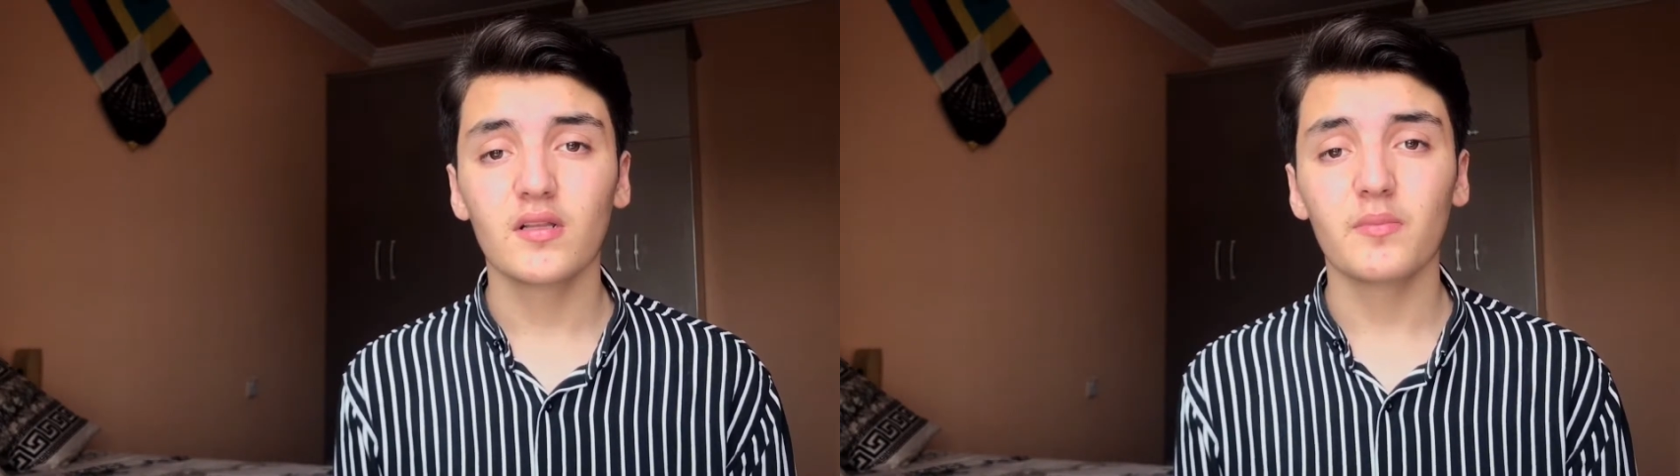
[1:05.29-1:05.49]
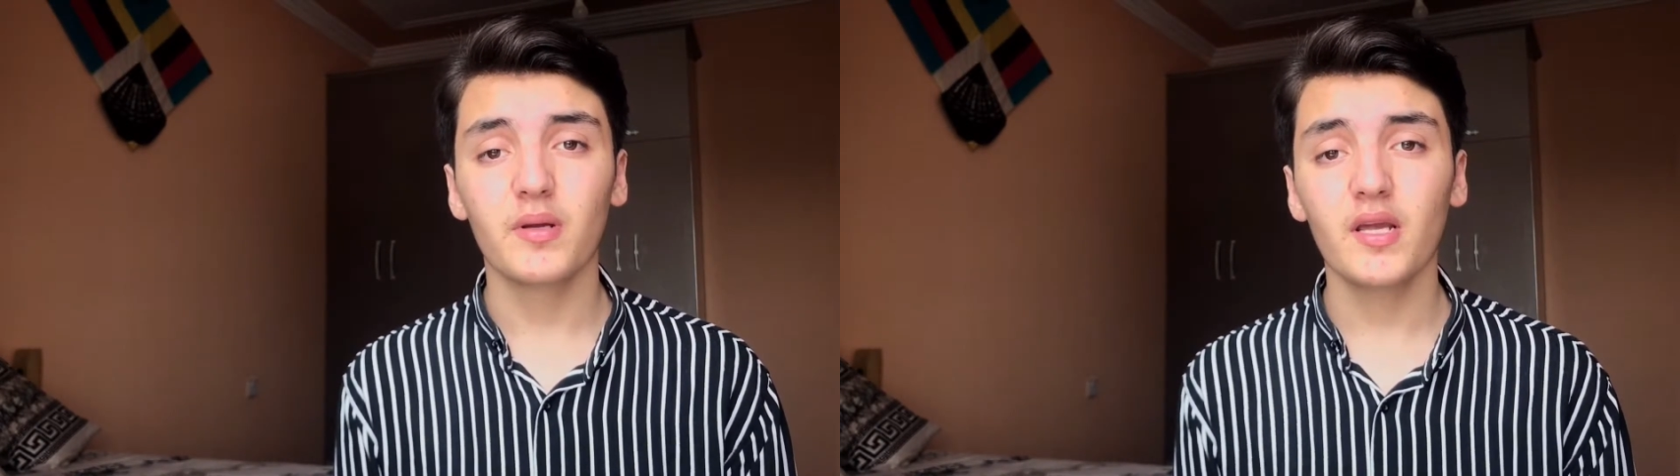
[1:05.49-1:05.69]

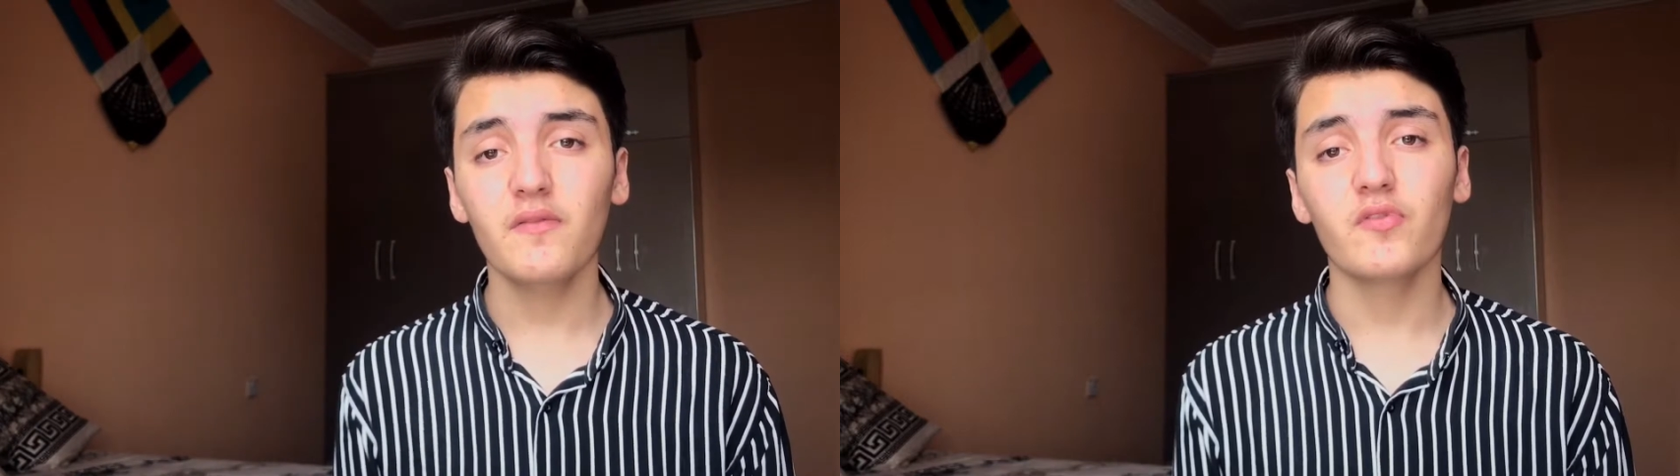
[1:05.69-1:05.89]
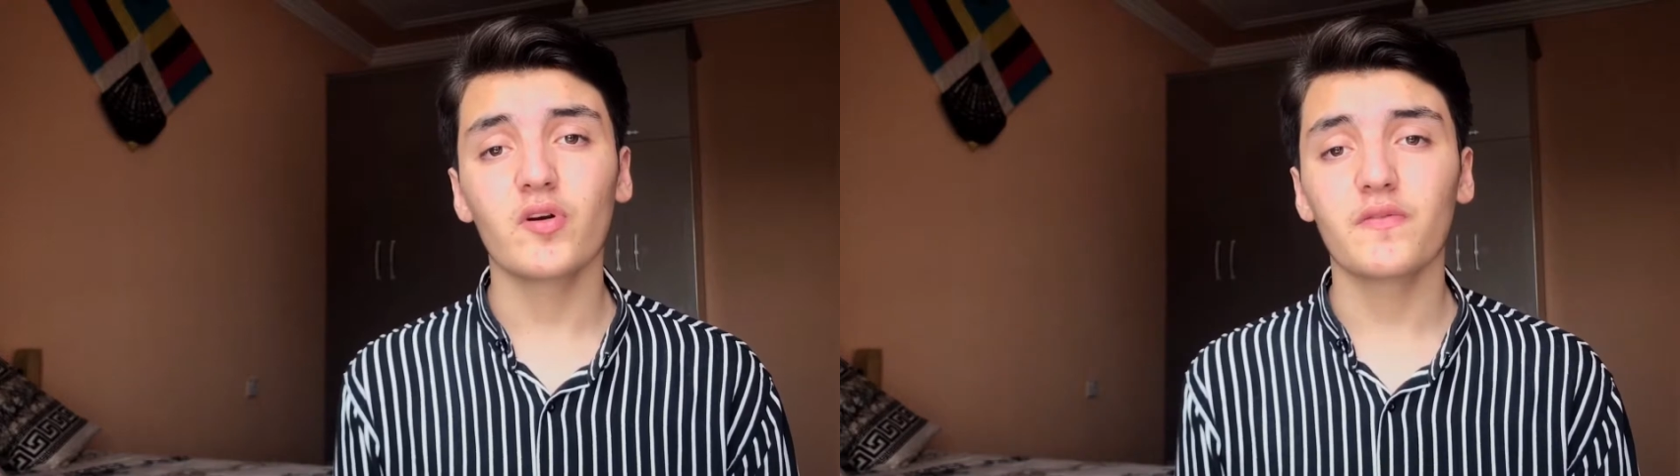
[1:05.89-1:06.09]
The
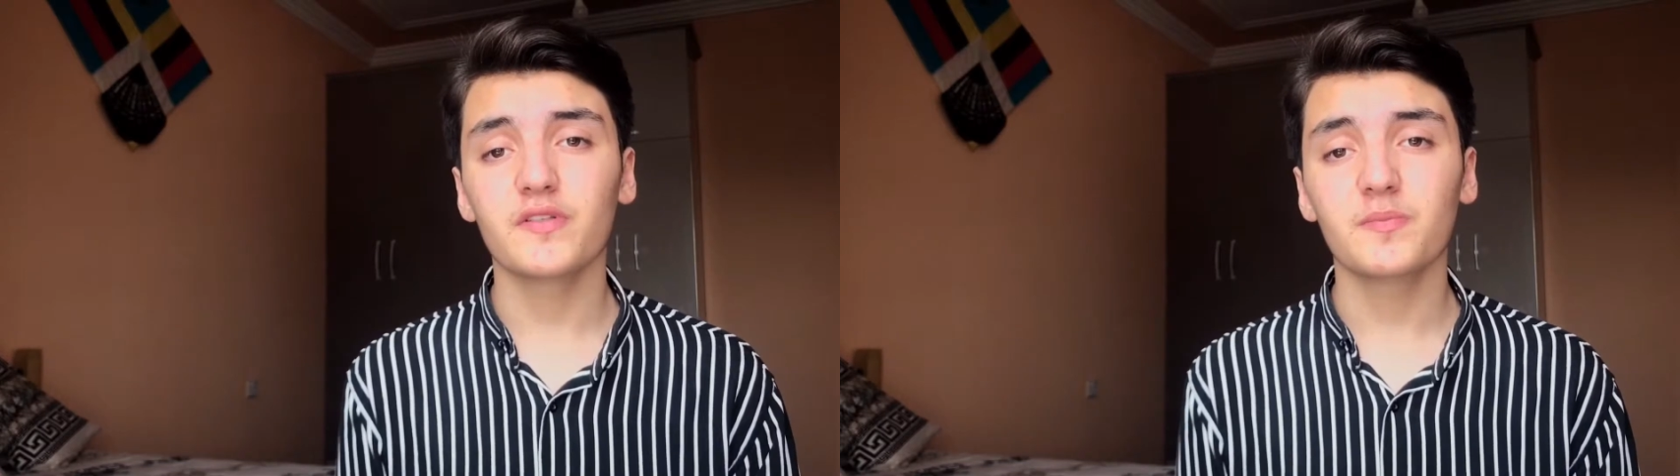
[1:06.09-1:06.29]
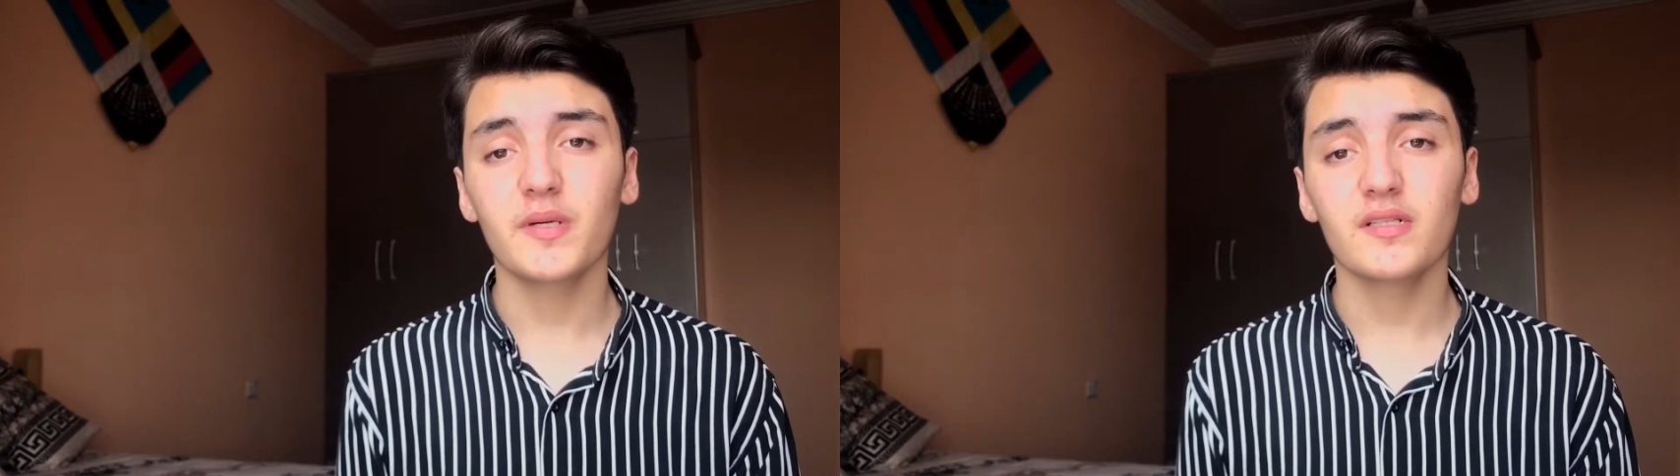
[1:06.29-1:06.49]
behavior of
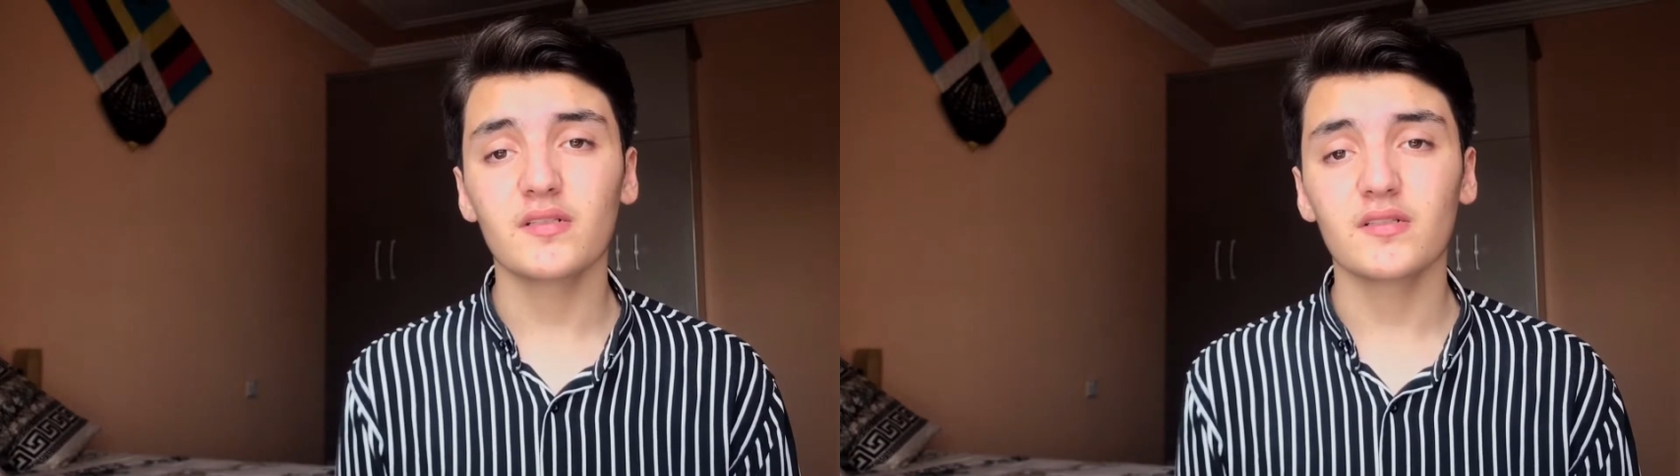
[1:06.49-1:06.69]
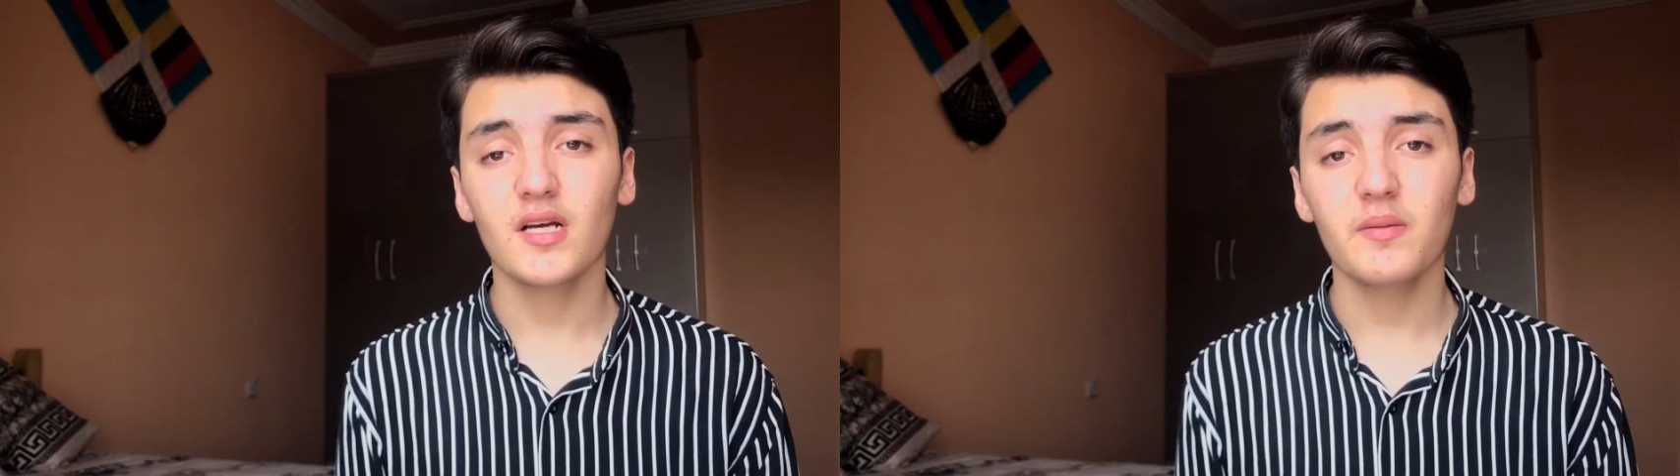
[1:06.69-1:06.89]
space
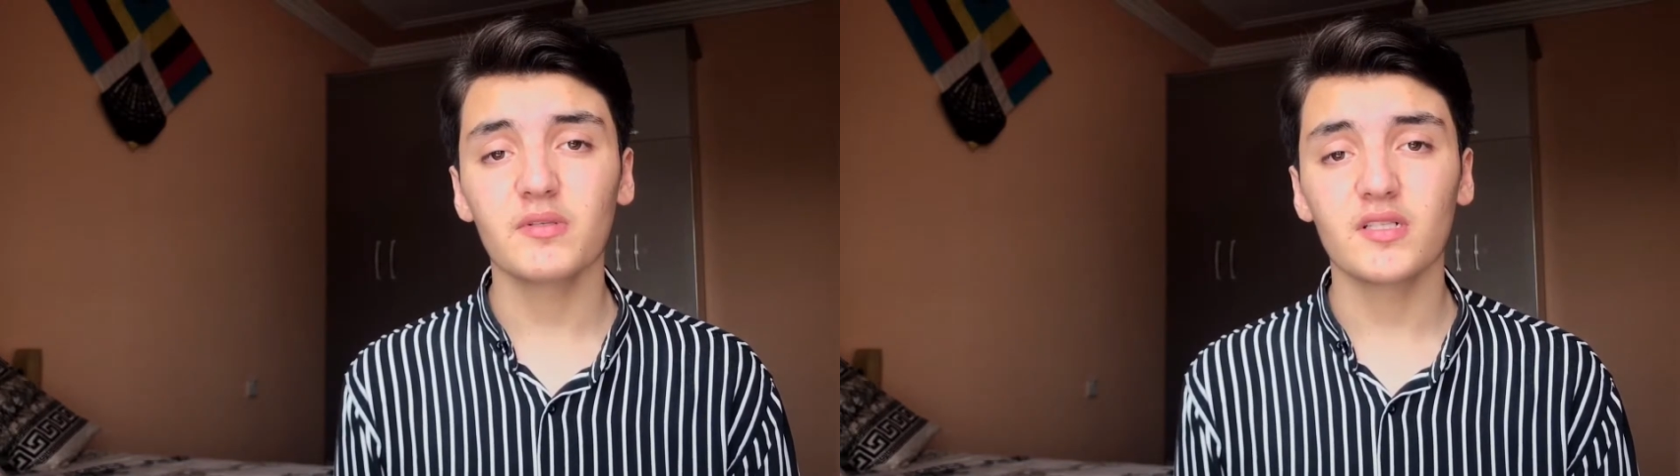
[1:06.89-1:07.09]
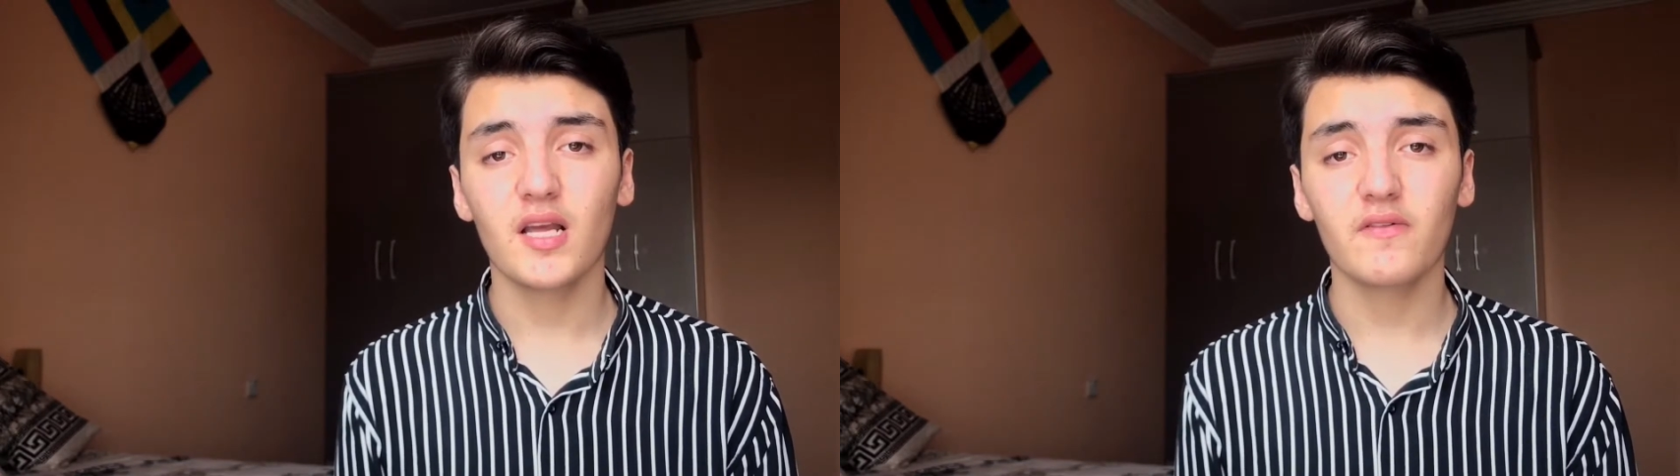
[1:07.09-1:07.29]
and time
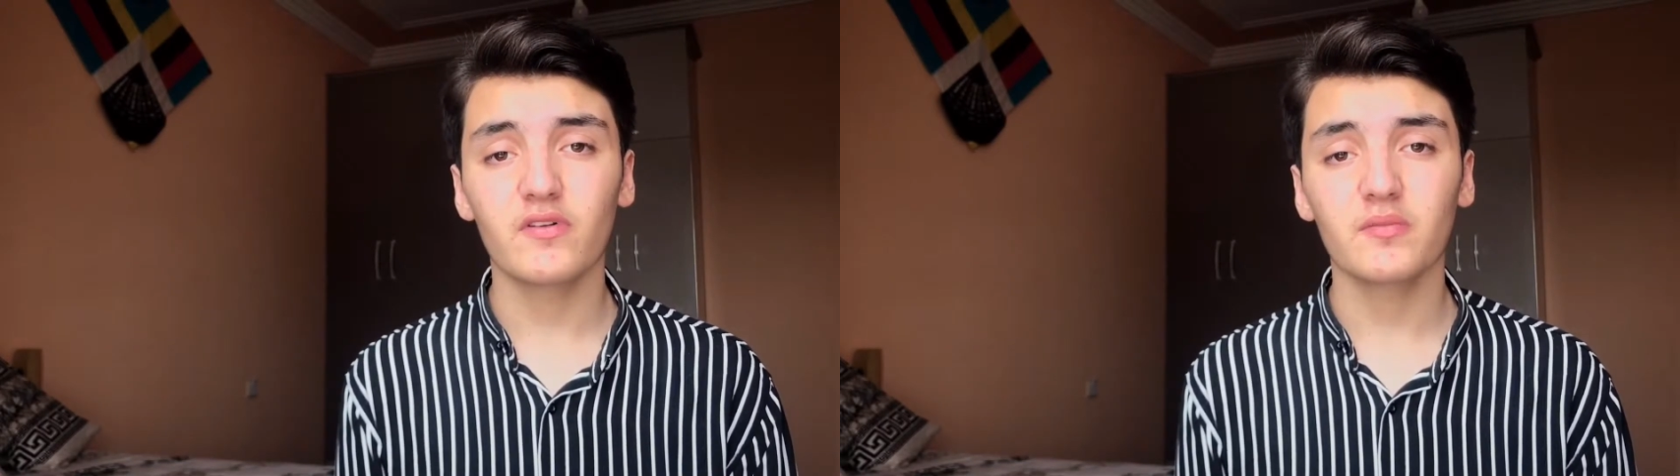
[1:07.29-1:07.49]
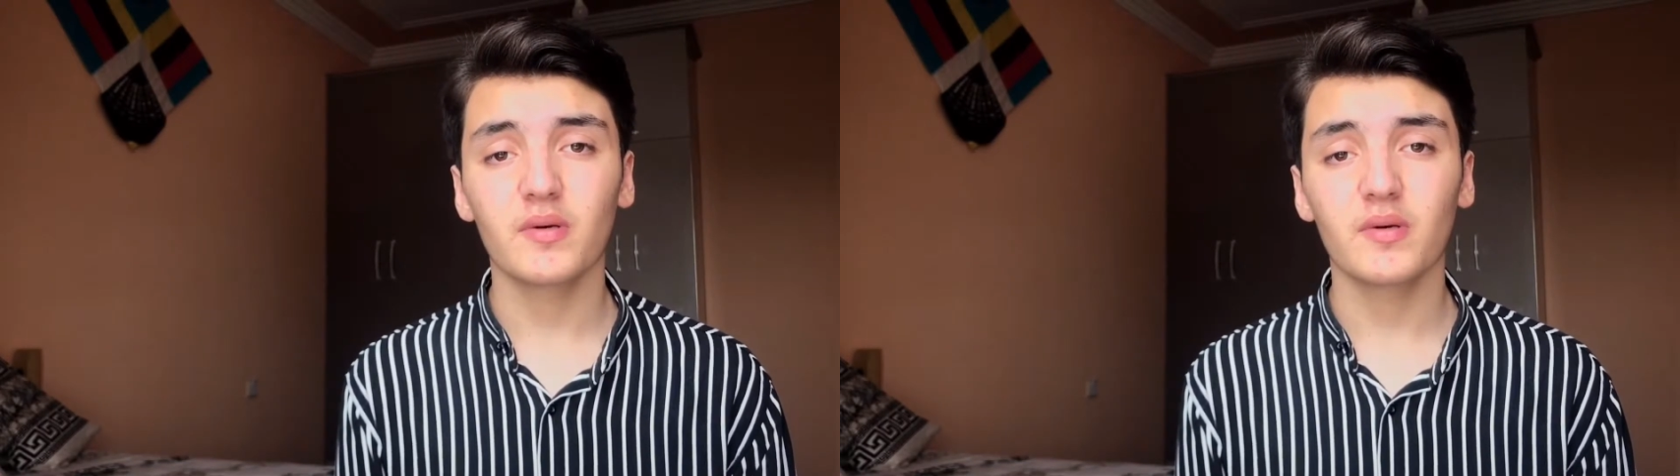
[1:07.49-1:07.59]
is governed